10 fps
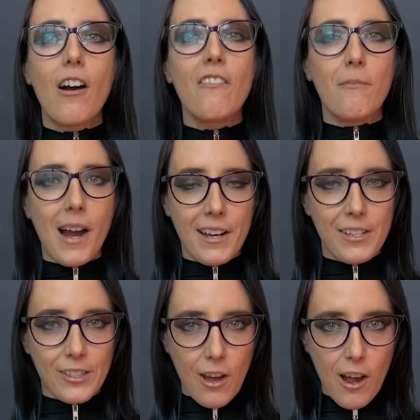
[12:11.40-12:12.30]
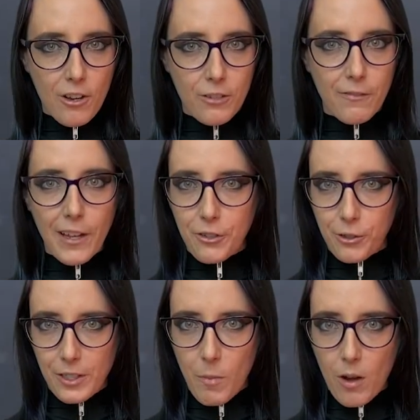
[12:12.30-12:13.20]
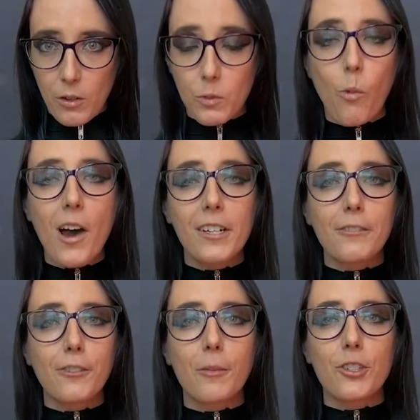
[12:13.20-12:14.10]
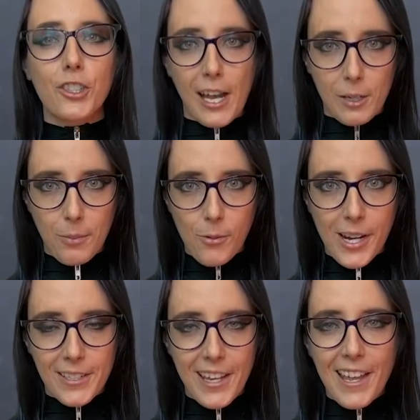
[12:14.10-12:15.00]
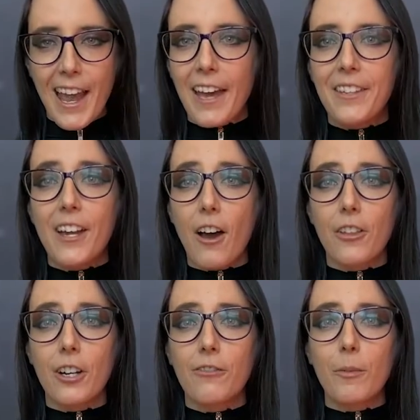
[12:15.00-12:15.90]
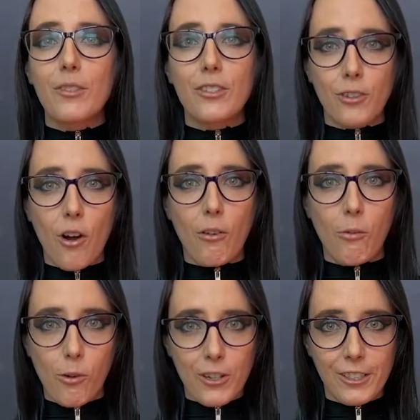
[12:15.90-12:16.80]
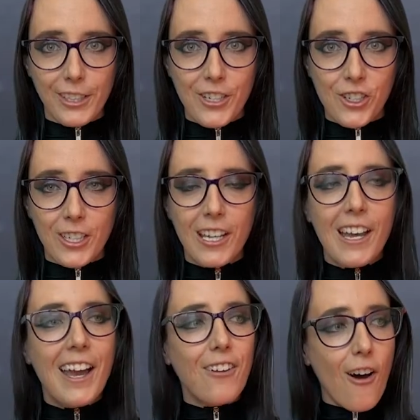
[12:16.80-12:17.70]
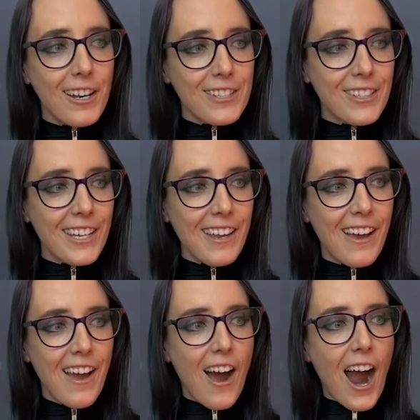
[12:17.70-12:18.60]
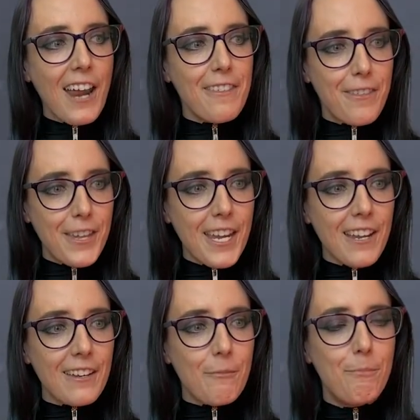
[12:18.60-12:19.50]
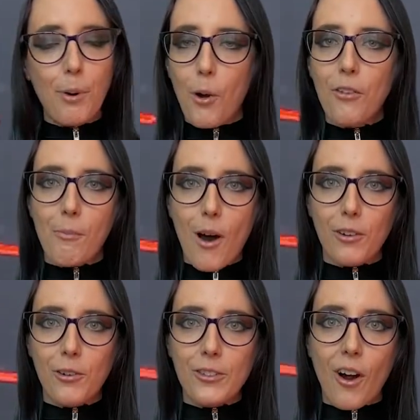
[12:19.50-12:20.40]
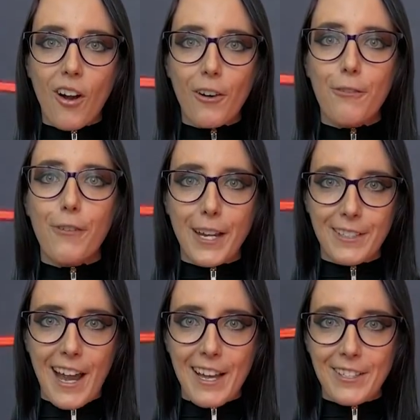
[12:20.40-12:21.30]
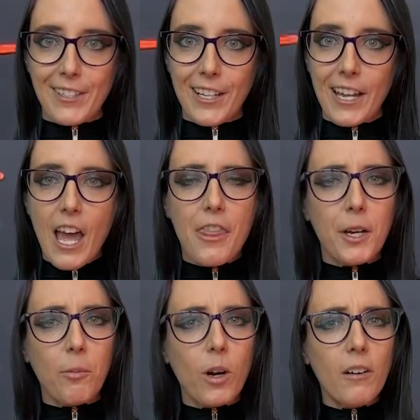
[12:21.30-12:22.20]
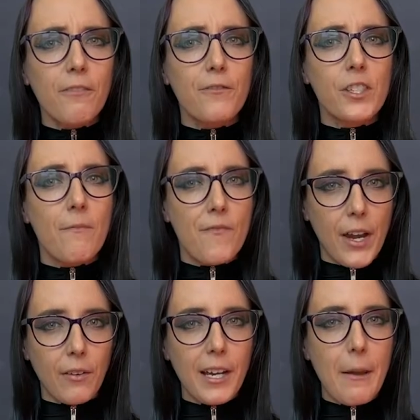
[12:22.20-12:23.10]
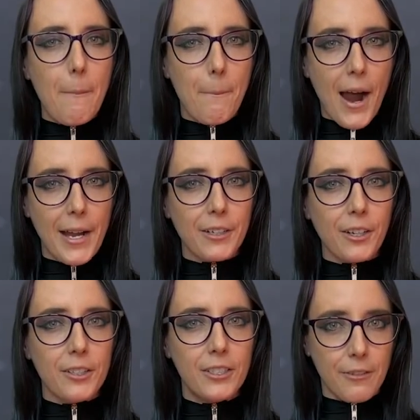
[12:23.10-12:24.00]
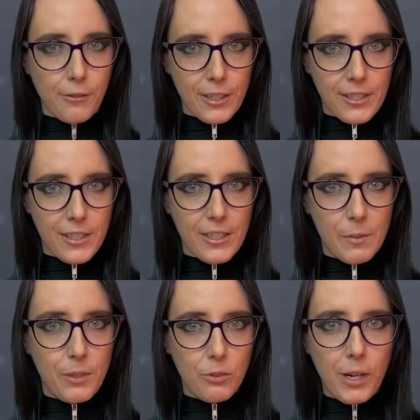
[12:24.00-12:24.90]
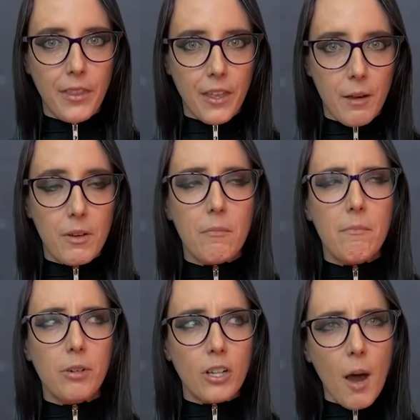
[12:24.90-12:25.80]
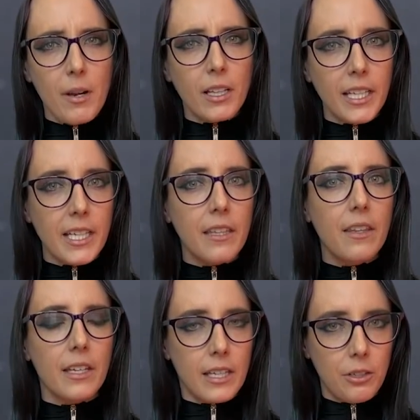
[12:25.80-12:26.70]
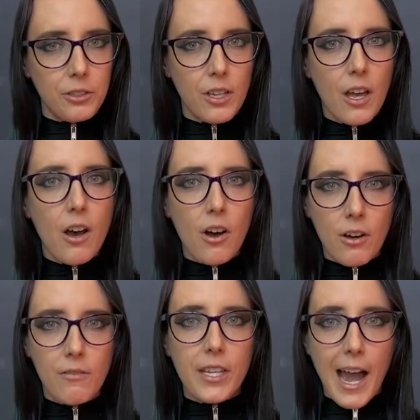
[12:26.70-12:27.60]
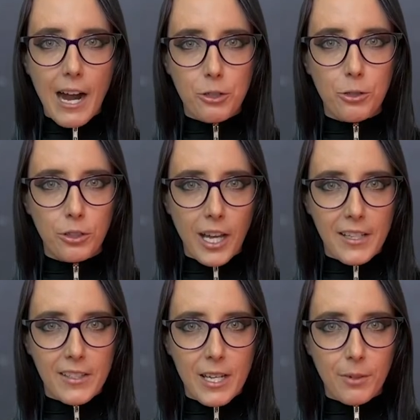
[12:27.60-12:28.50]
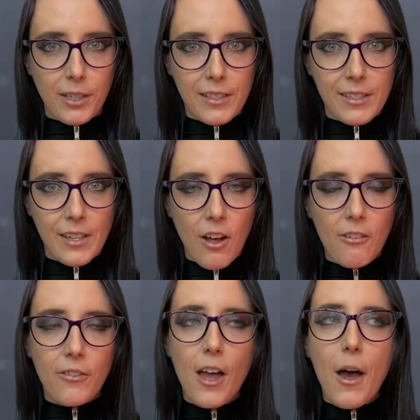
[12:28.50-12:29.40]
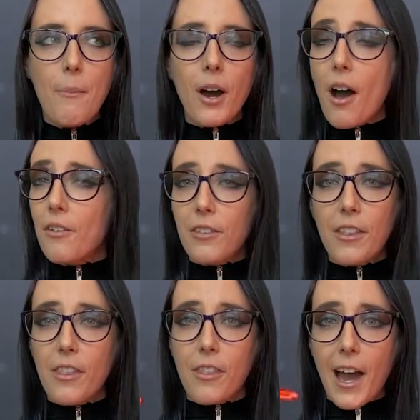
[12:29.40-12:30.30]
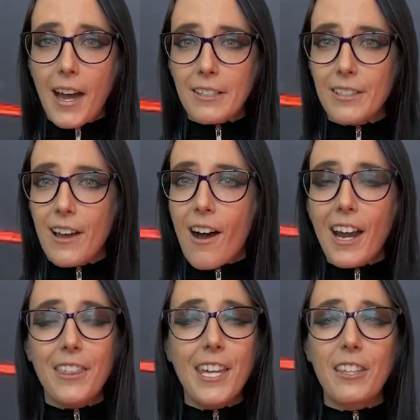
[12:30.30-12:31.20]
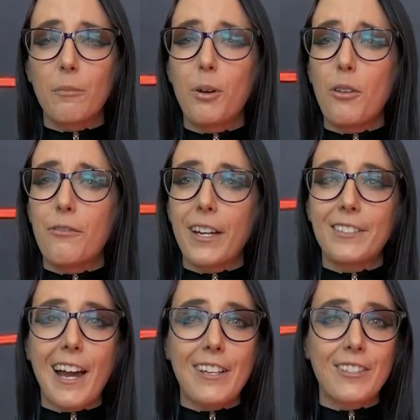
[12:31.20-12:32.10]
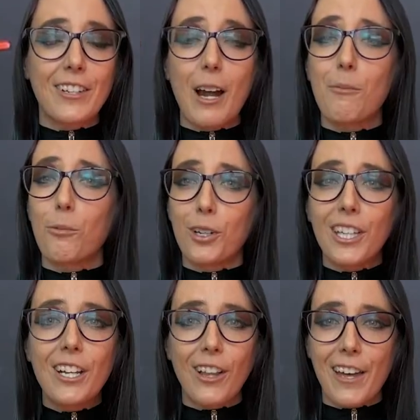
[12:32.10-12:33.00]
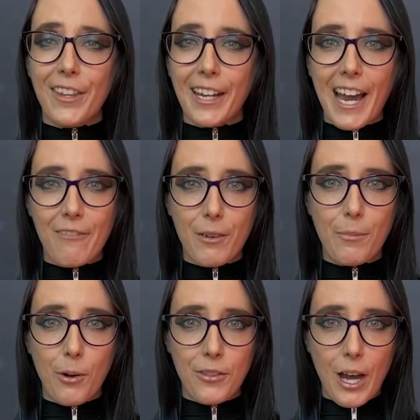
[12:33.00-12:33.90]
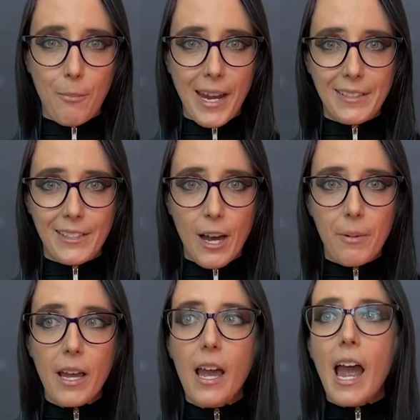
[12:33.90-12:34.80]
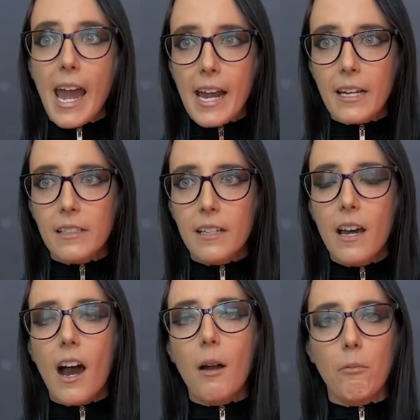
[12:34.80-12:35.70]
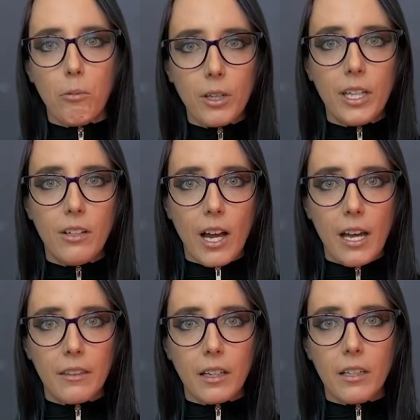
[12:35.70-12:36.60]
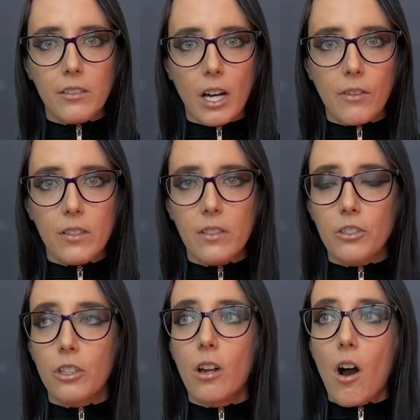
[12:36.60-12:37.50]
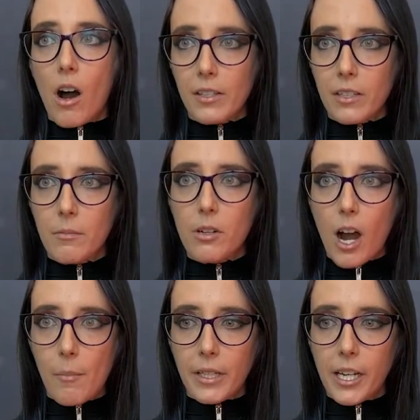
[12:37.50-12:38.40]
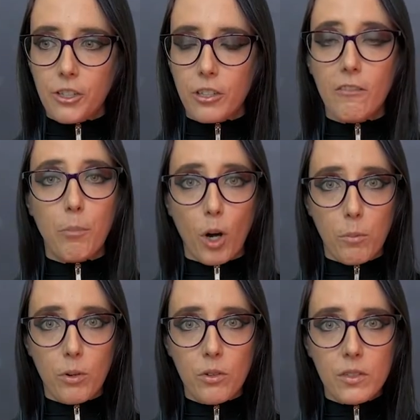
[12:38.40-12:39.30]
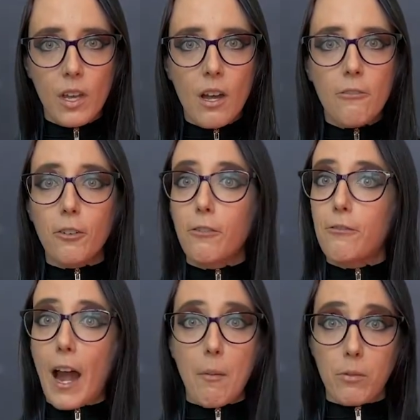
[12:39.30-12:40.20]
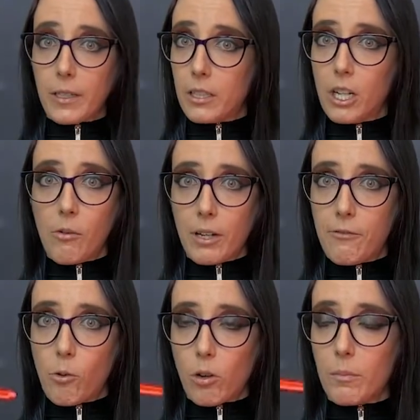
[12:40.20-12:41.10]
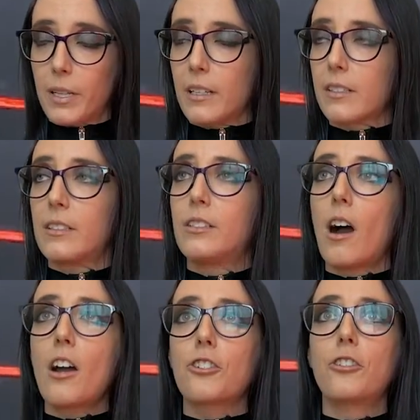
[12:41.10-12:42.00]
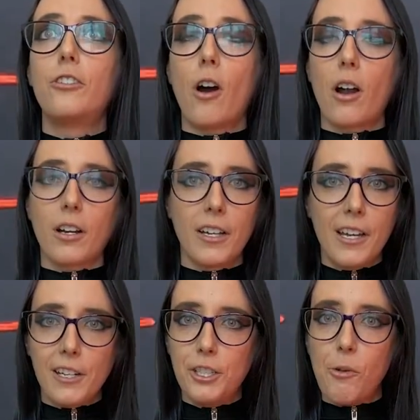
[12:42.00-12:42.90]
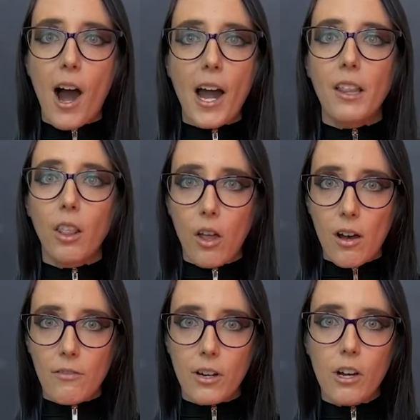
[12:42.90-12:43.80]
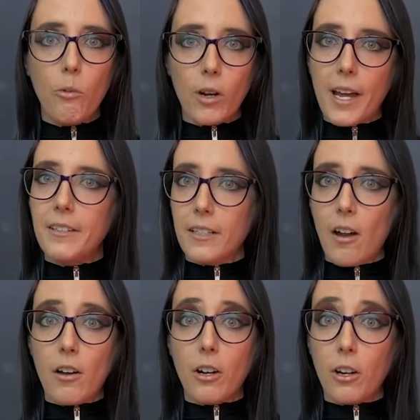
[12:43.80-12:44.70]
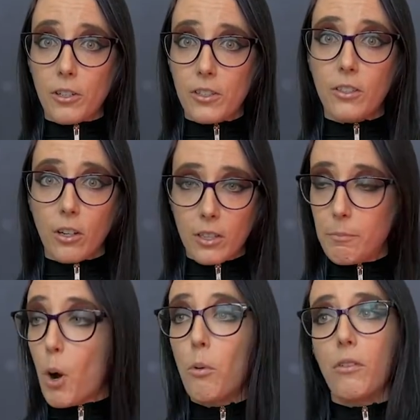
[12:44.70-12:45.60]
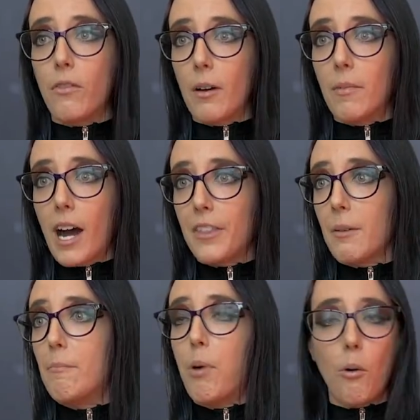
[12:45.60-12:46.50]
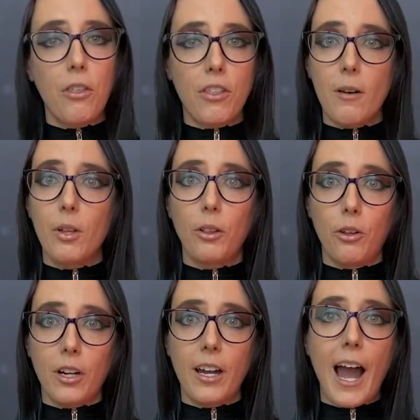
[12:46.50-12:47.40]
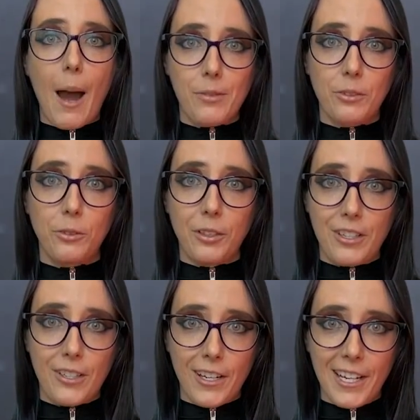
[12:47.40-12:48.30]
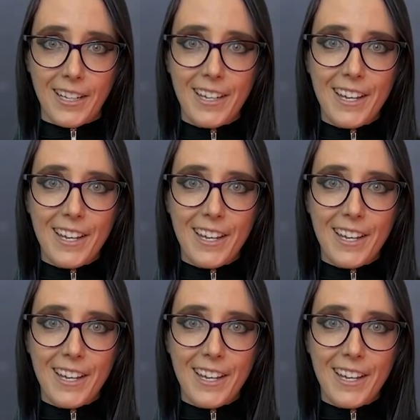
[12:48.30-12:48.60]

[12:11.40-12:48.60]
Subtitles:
of my Asajj Ventress models, one from Shatterpoint and the other from Star Wars Legion. And honestly, I think both models are fantastic. There were some very minor differences between them, predominantly in the hilt of the actual lightsaber itself. But other than that, I think they're both fantastic. I'm really glad that I have them both now painted up. And I'm really glad that I discovered such an awesome combination of purples for fabric going forward, because gosh darn, do I love what I did on her skirt, both of them. I think both of them look absolutely stunning.